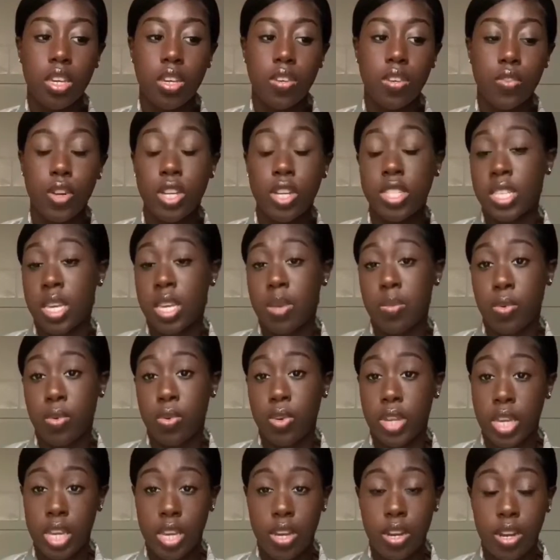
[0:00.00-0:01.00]
for example,
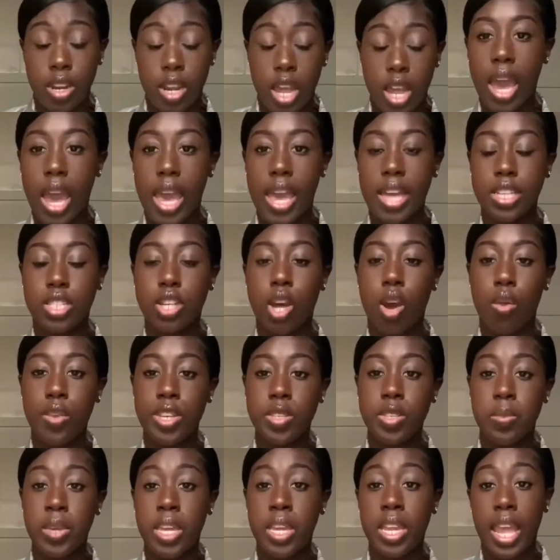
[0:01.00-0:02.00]
here, I had to
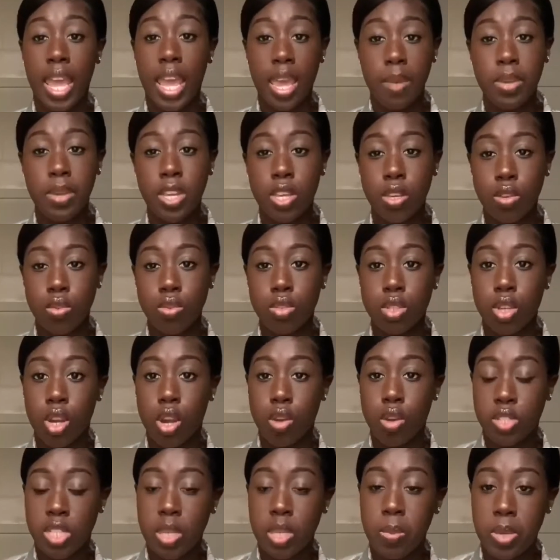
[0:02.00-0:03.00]
always be in ABUs or
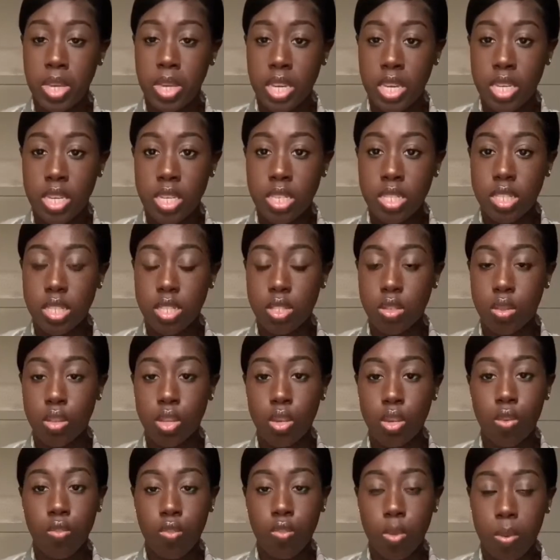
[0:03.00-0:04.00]
OCPs, so the
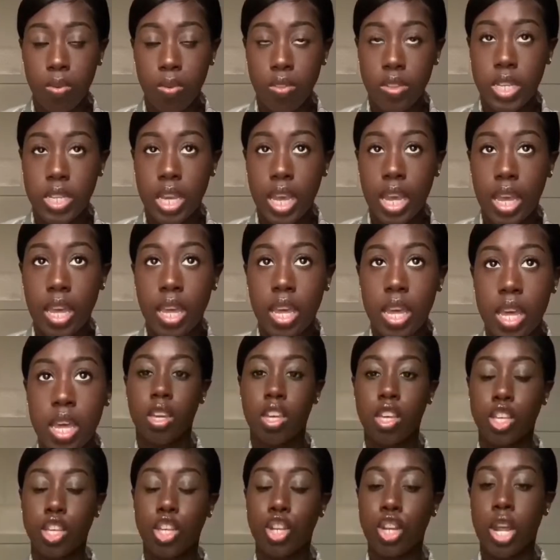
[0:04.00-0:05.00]
uniform of the day.
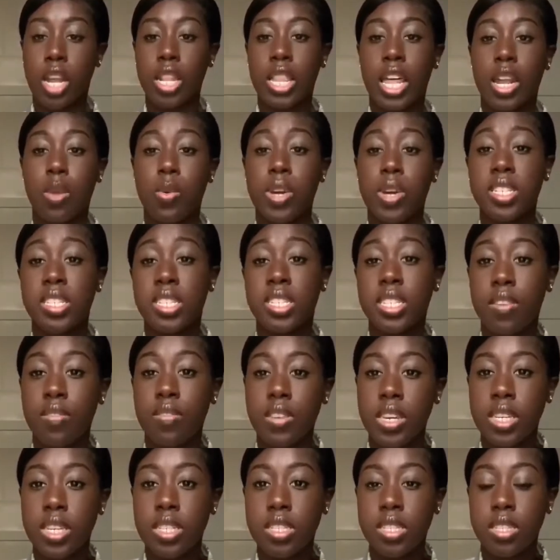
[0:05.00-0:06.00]
You're not allowed to wear
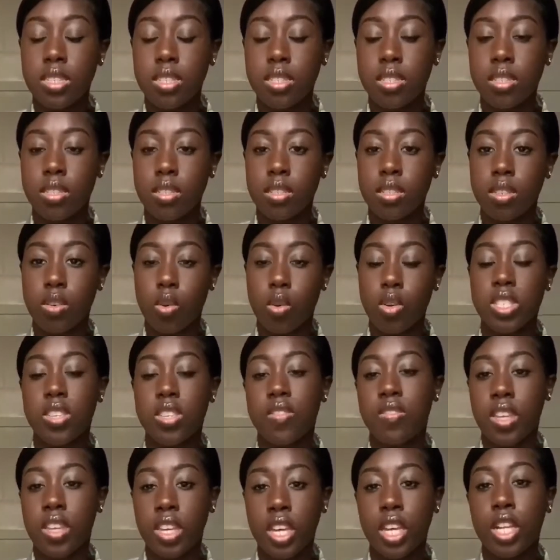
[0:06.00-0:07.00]
civies or
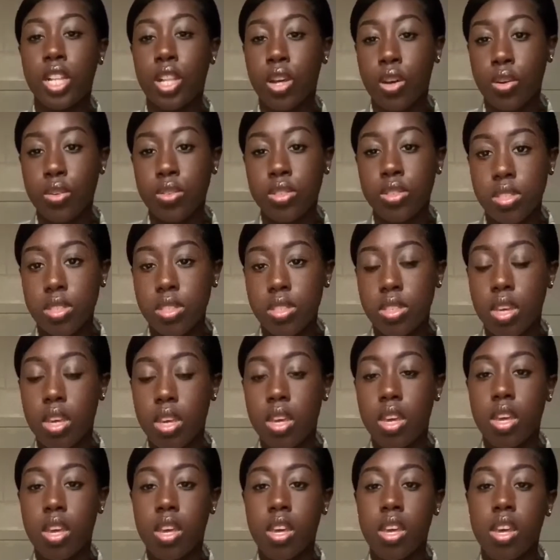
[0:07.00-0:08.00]
civilian clothes
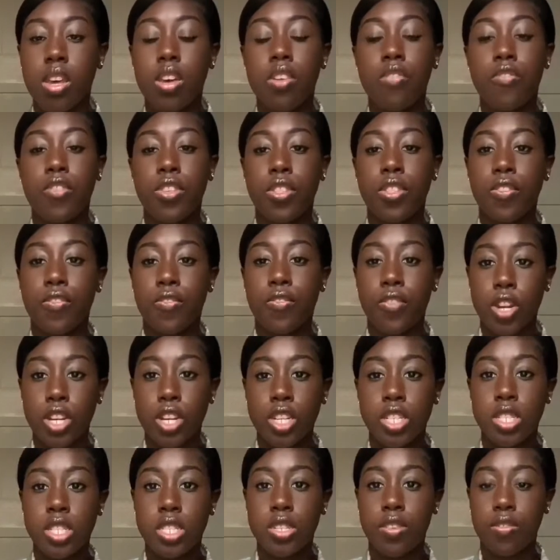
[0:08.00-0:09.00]
for the
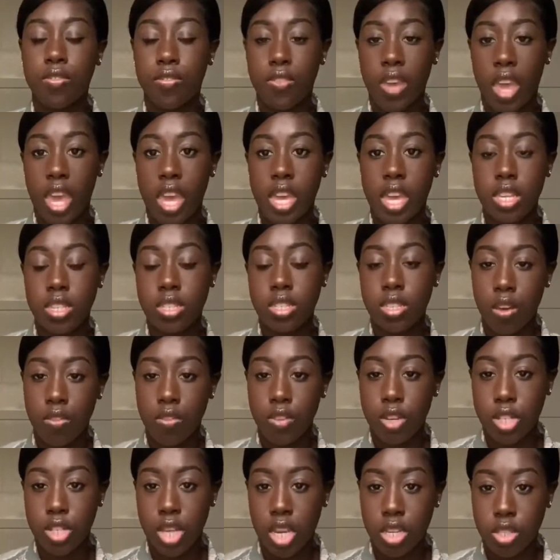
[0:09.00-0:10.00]
first phase of
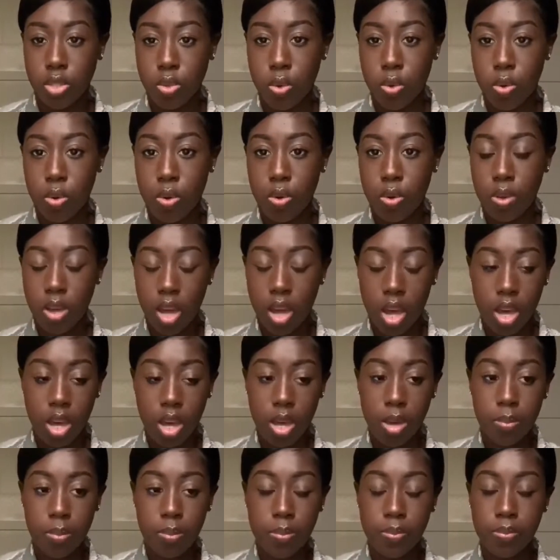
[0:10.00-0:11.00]
your tech school,
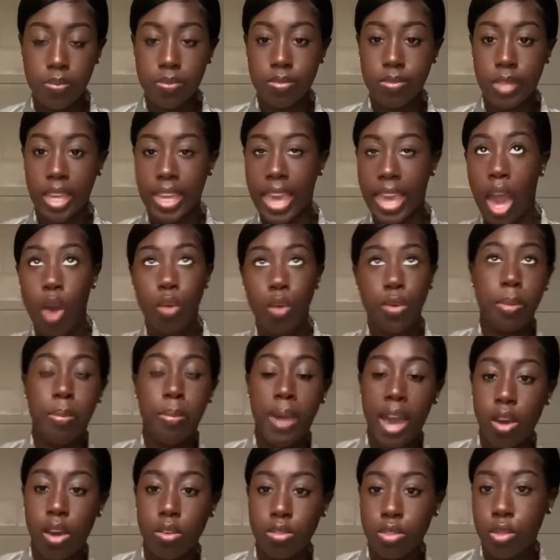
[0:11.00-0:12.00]
um, like out and
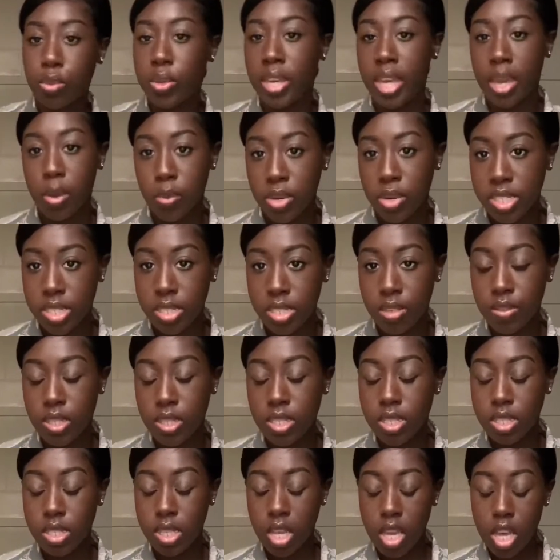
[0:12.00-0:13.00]
about, you can't wear
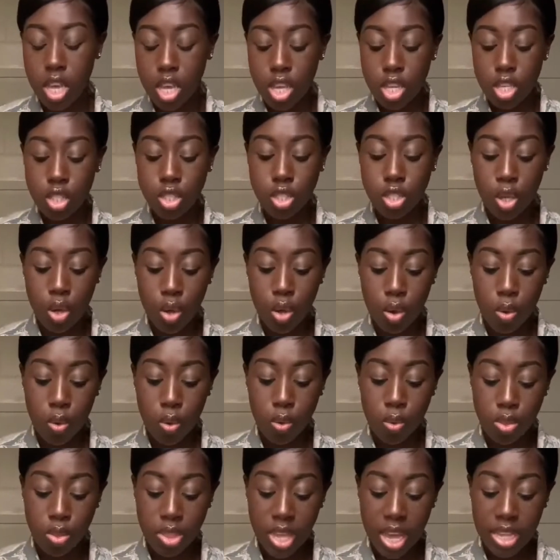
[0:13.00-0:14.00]
civies. So
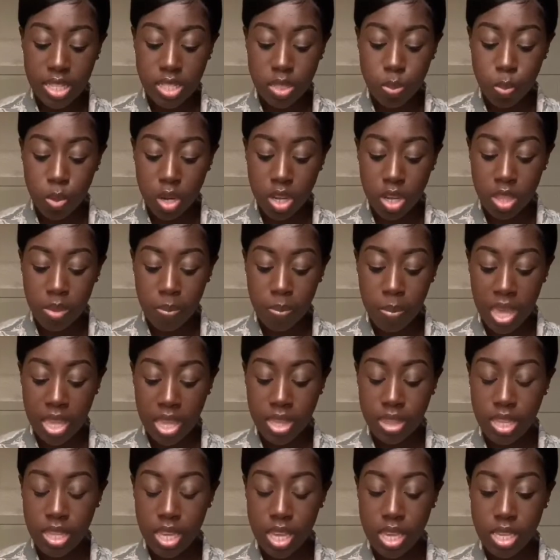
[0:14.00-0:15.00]
that's one of the
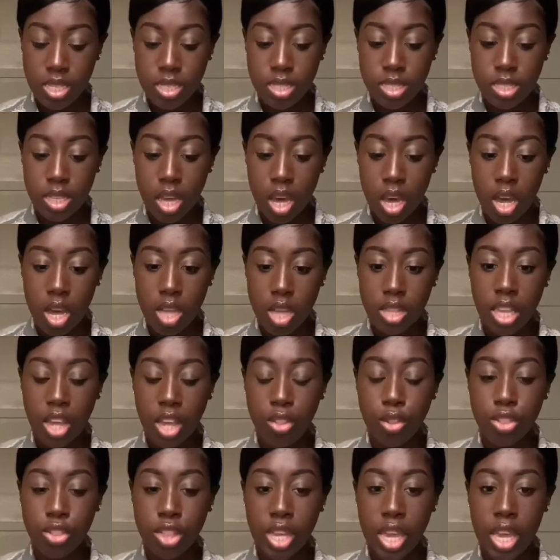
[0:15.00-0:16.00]
main things. Uh, the
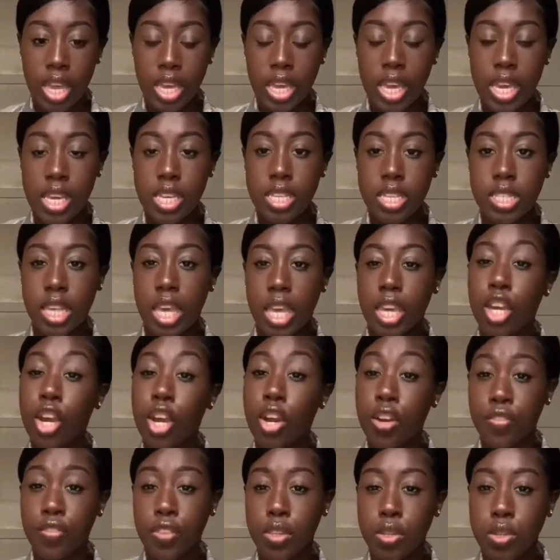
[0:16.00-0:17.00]
other thing is like
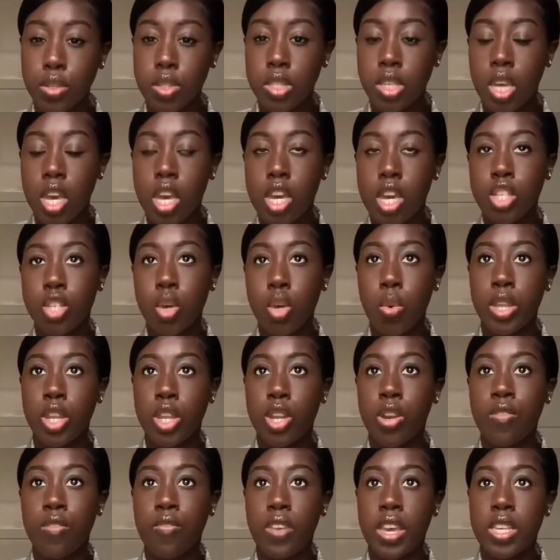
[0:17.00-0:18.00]
curfews. So when
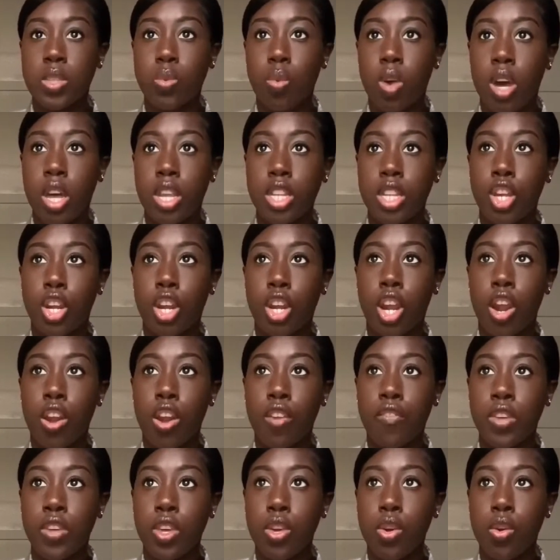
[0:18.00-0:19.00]
you're in phase one, your
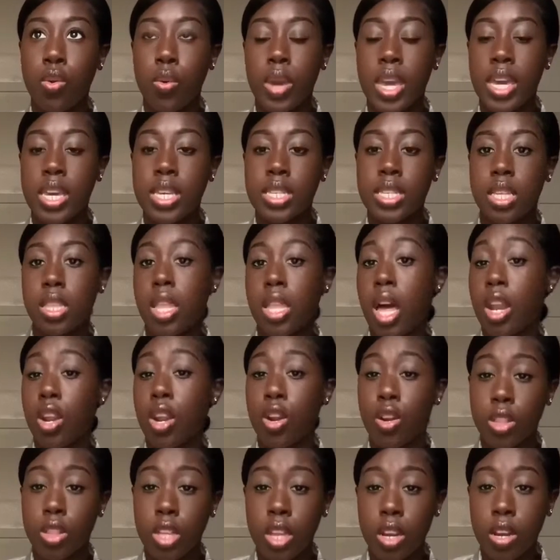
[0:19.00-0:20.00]
curfew is a lot
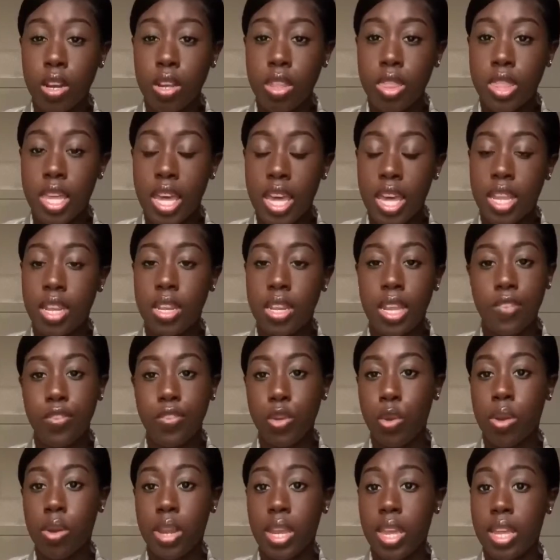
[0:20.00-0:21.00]
earlier than if
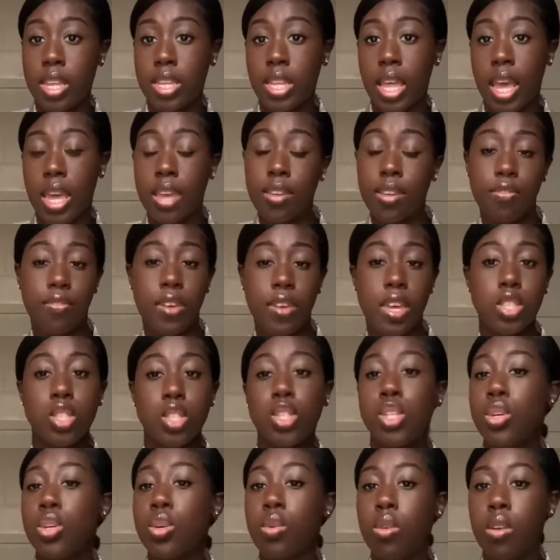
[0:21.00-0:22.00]
you were in like phase
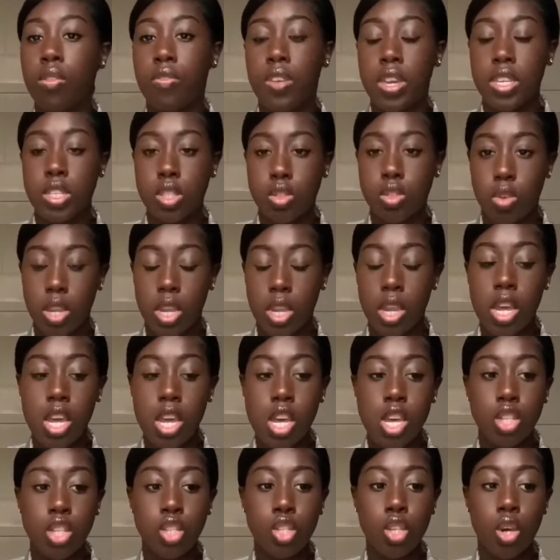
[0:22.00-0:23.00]
two or phase three.
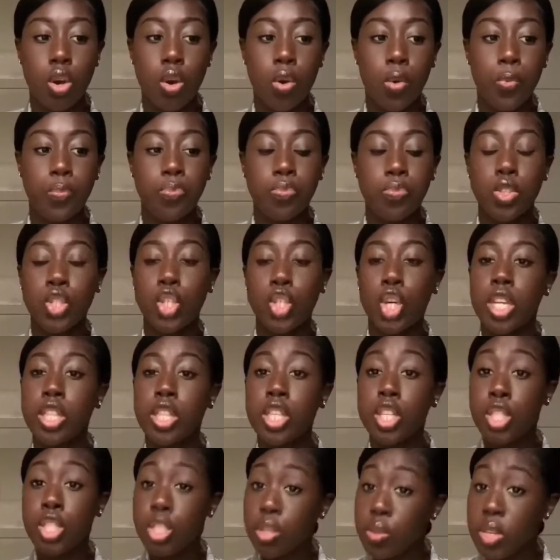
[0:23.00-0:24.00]
So during
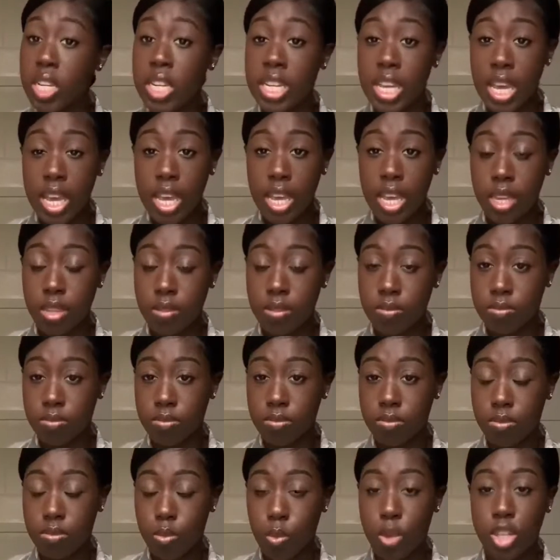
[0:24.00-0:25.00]
the duty day,
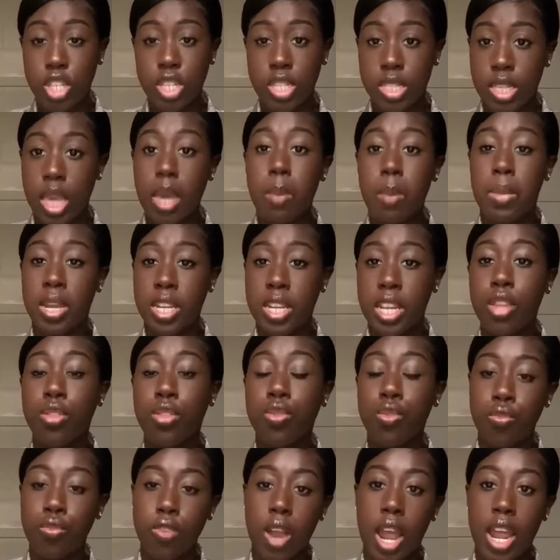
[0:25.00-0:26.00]
which is like Monday
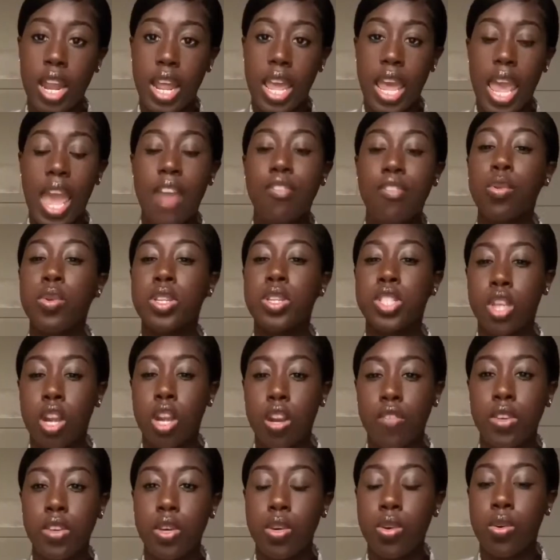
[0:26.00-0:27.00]
through Friday. Everyone's
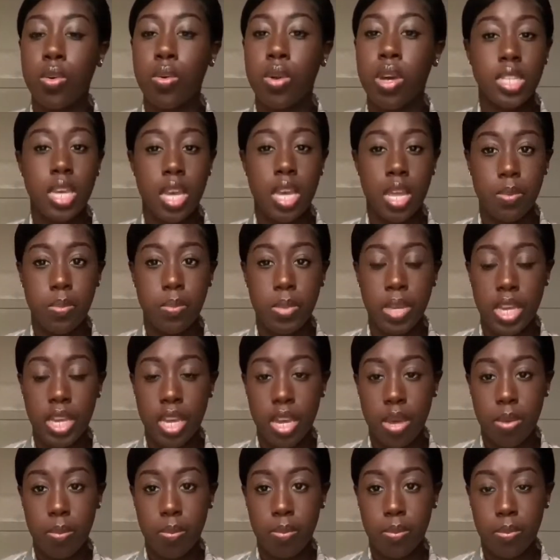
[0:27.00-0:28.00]
curfew 10
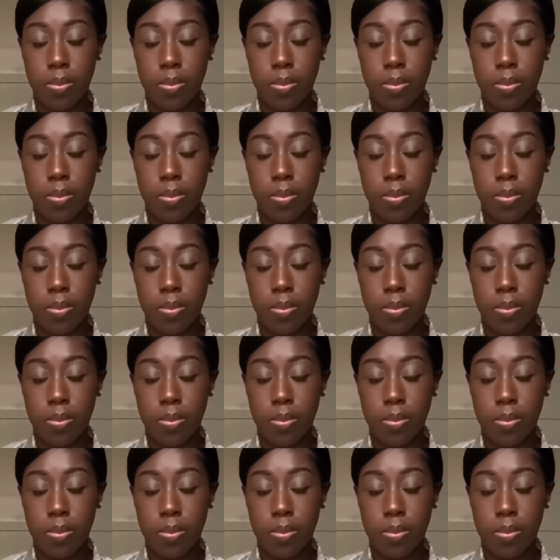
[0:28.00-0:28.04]
p.m.